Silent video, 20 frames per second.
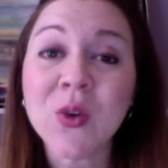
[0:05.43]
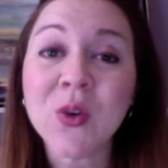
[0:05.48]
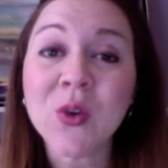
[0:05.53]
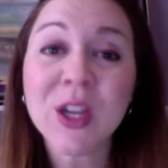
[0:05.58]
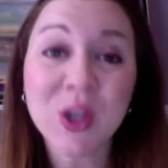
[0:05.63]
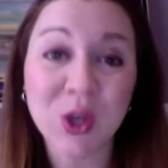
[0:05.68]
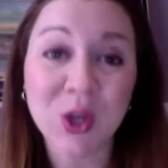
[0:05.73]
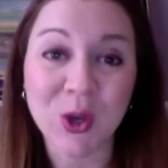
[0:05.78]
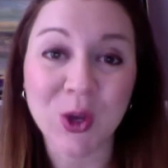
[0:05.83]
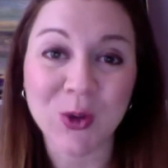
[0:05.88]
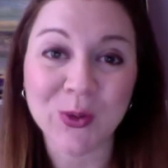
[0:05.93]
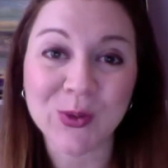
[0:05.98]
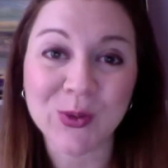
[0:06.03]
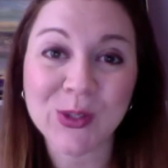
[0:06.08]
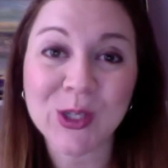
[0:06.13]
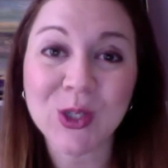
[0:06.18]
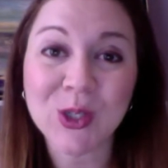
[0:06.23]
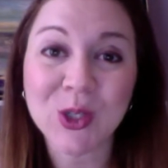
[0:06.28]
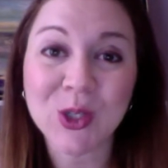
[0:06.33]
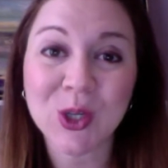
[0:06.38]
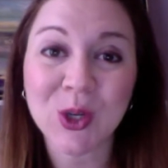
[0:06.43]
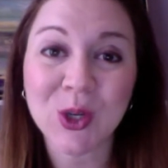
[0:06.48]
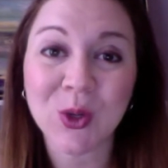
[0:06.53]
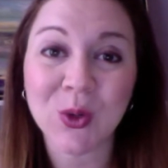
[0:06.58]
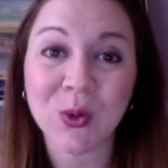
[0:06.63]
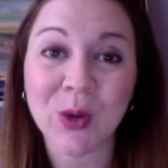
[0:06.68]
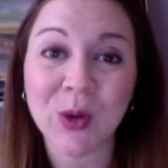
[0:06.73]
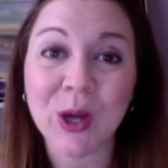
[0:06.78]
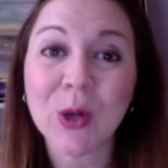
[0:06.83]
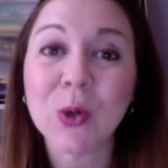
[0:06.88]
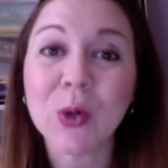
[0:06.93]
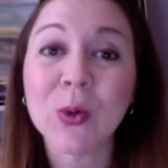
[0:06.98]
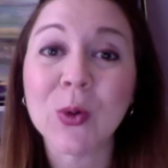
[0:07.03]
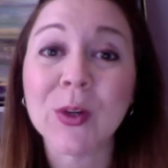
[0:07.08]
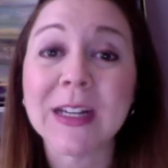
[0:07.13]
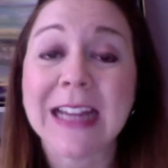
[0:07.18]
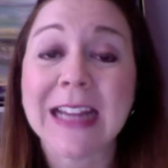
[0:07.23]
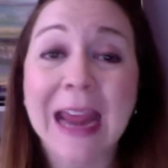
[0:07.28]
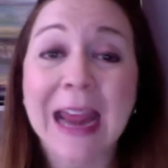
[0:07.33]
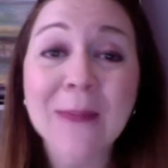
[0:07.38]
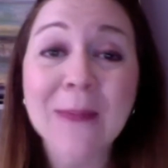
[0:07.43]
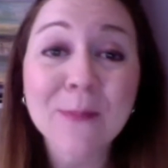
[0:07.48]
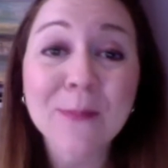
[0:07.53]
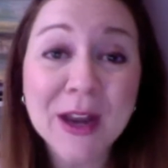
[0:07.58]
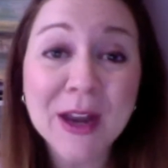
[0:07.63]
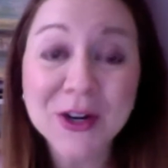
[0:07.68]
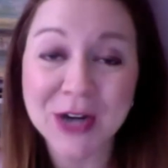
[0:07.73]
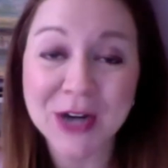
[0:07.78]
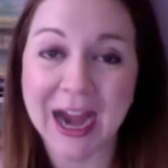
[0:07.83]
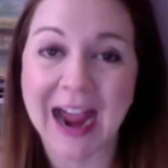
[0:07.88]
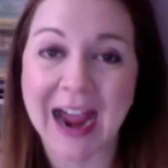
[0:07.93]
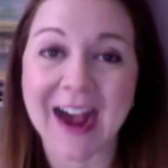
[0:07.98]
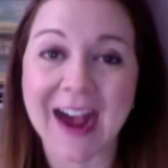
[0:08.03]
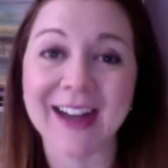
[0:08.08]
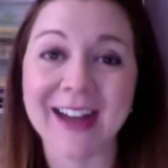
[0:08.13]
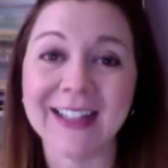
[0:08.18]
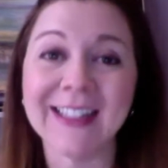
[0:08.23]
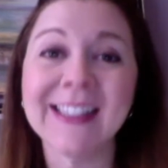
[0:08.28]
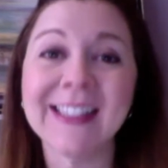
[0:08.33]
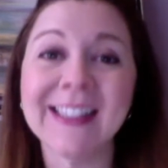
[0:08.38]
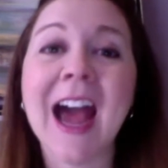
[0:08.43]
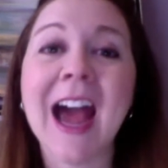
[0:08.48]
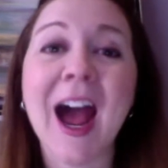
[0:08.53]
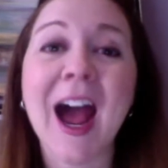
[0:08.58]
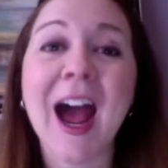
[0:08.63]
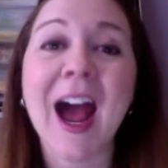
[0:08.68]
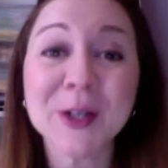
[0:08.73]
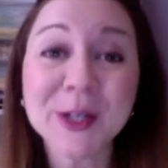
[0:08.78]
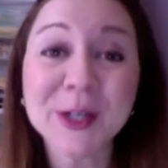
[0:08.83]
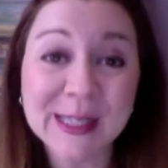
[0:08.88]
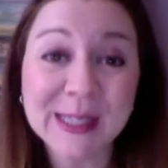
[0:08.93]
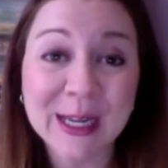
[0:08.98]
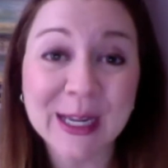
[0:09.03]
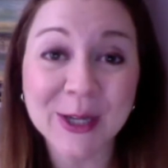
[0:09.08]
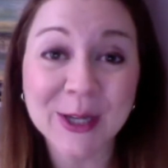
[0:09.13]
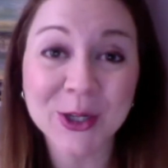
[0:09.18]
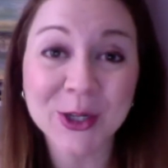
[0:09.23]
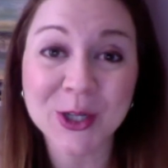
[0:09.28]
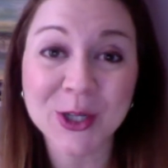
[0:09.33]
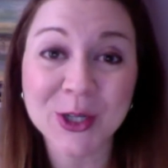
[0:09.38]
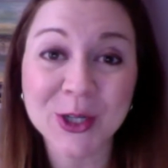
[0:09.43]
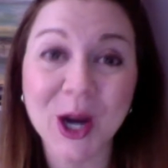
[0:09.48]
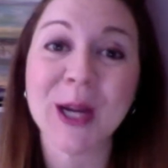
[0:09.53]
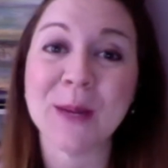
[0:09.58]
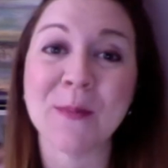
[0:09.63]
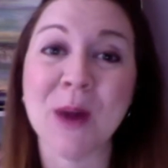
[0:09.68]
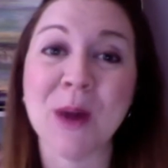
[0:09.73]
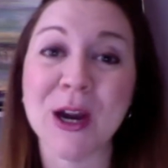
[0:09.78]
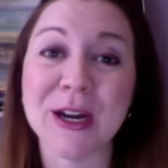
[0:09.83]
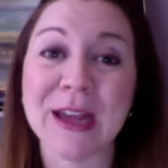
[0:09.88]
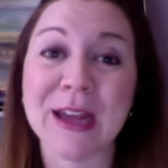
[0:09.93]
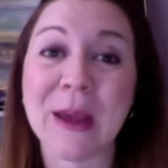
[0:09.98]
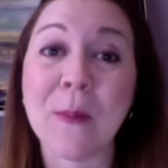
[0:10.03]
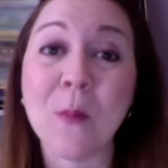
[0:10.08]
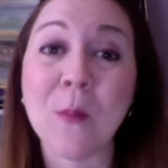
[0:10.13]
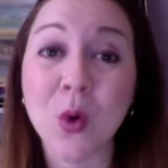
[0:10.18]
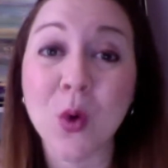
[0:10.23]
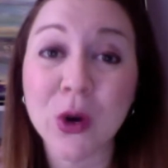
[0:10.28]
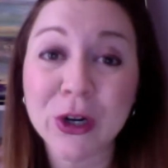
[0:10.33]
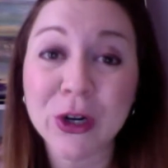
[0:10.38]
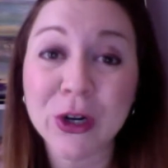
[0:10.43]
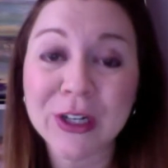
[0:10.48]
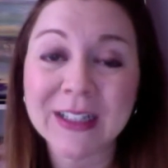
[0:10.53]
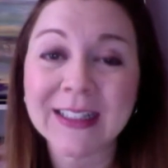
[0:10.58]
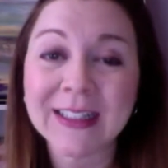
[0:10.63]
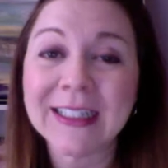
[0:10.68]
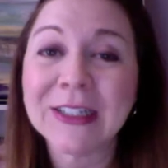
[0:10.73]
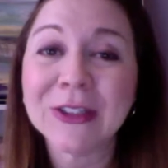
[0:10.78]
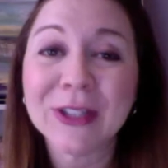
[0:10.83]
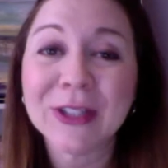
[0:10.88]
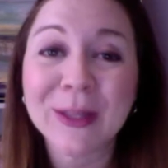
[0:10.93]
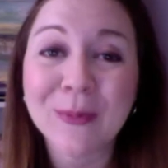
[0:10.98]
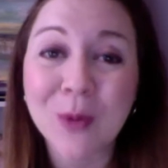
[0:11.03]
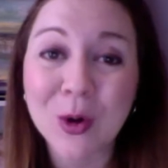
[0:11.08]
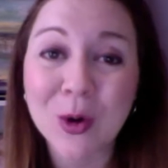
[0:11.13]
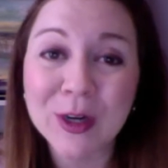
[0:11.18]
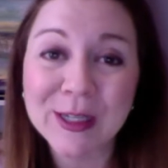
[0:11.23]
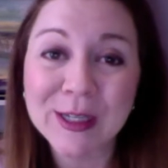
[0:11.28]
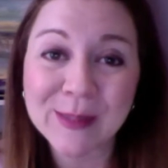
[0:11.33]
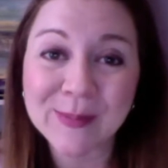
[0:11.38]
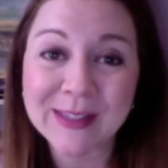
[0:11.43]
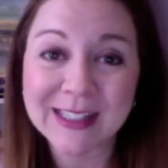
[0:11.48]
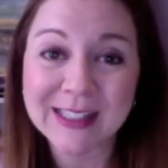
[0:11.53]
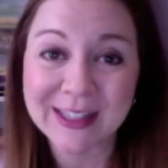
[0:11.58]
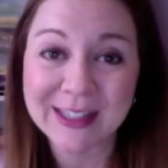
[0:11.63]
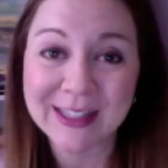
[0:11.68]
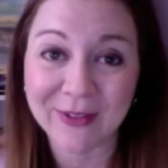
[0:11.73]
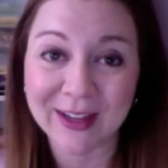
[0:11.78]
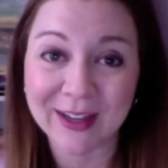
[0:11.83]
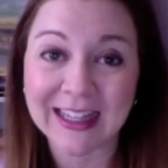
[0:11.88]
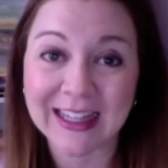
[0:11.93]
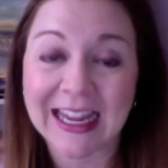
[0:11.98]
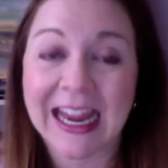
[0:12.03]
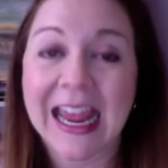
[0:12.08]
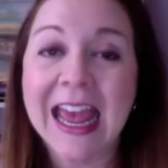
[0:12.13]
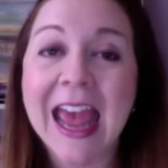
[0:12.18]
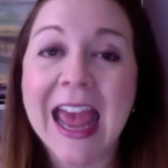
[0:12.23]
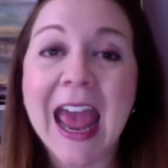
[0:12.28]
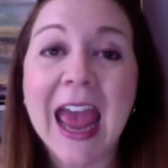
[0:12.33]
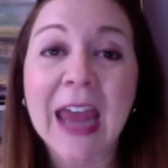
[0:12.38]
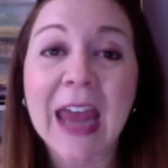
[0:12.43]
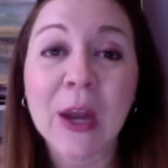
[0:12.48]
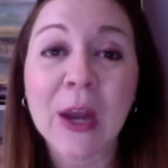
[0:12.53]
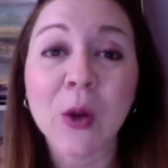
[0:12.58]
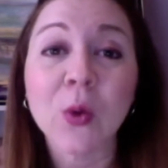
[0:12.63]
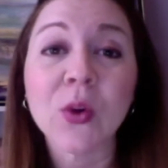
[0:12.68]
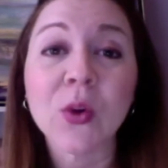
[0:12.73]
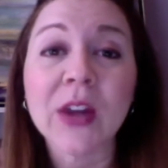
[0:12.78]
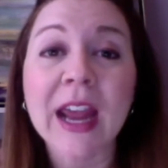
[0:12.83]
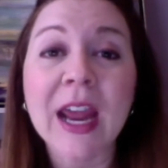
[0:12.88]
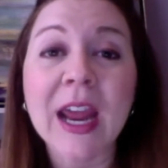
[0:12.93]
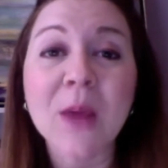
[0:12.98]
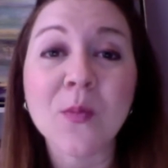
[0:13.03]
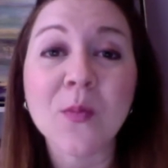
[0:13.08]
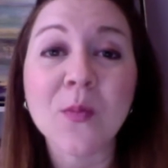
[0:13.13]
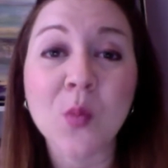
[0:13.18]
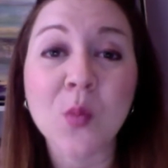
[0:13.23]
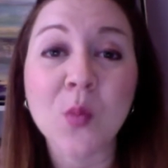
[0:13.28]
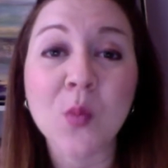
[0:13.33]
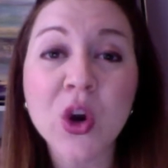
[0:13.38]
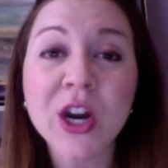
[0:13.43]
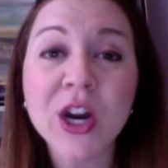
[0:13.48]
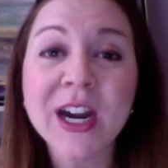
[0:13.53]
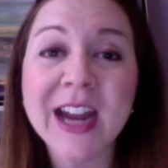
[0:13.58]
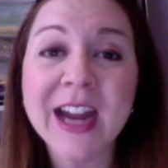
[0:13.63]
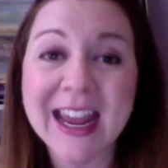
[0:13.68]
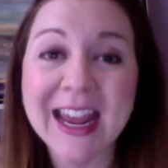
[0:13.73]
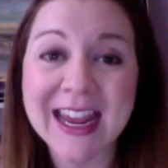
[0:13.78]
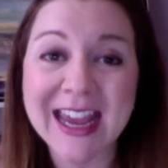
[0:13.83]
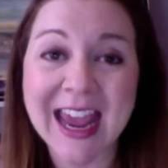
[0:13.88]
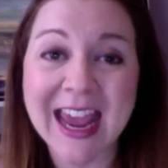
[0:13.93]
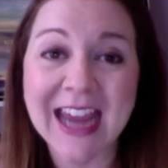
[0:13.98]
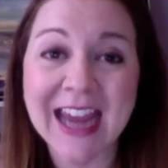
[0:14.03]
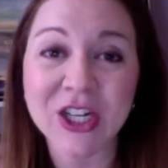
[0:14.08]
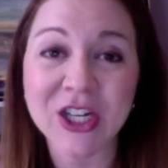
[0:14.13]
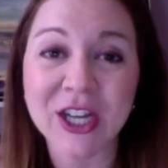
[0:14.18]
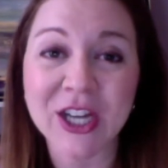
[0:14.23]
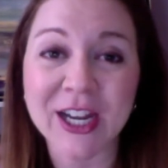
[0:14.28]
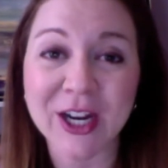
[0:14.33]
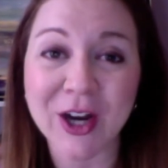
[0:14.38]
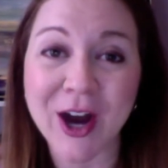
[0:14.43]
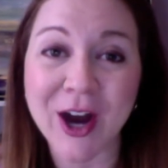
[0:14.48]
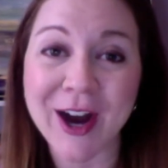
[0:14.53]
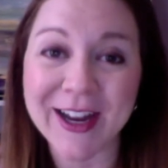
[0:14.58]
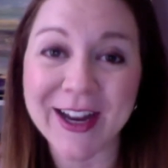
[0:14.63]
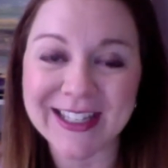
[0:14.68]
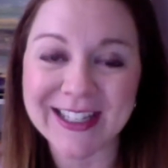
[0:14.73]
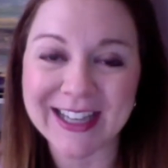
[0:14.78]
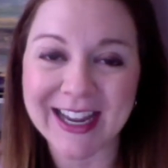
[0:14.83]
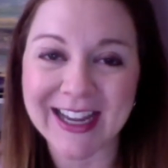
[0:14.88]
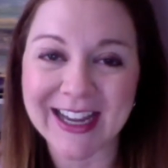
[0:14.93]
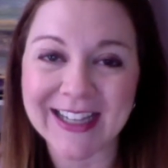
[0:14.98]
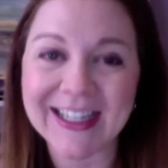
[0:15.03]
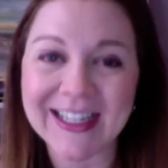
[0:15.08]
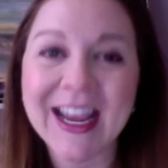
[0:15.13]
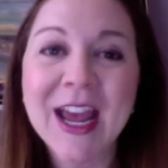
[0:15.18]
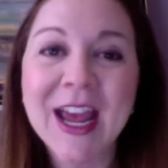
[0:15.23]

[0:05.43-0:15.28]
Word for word: can use to create better ads, understand your target market more clearly, more specifically, and create more engaging content